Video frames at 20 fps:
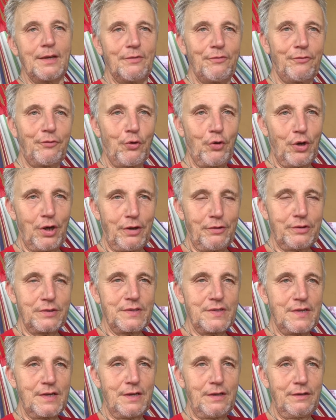for
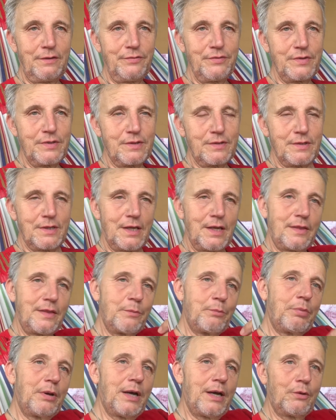ourselves and the
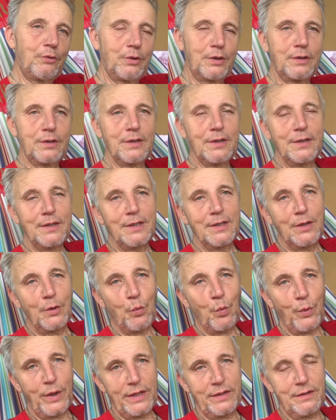power
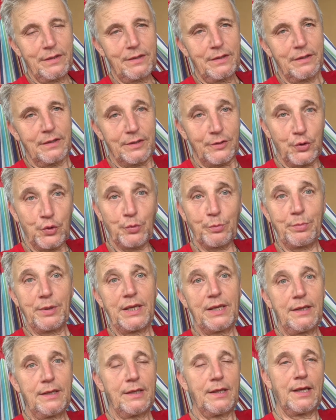with to
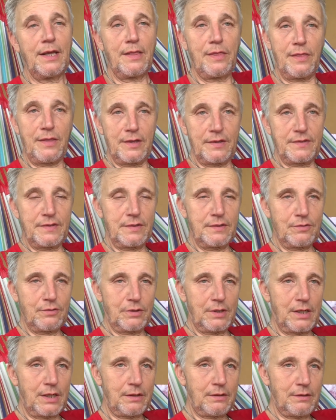be in this
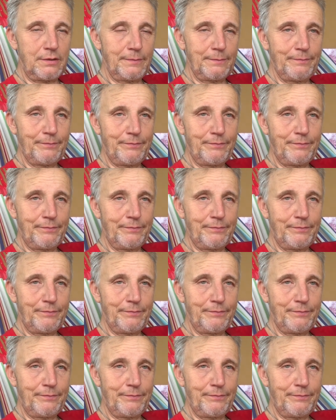together.